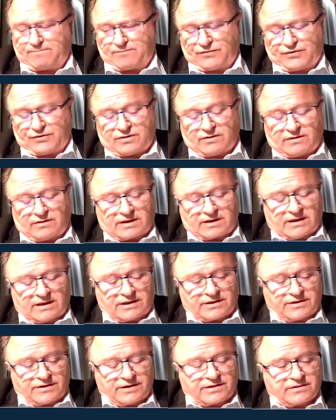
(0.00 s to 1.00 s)
controlled the
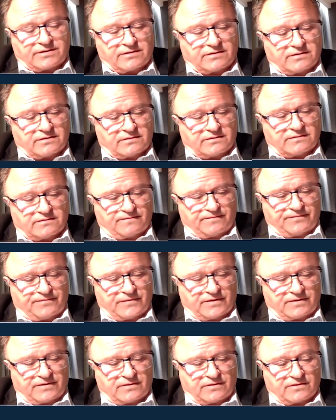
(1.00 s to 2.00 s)
country till
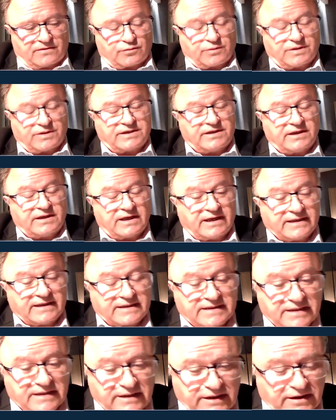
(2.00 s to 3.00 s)

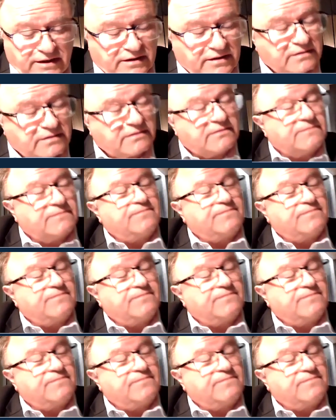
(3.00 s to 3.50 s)
2018.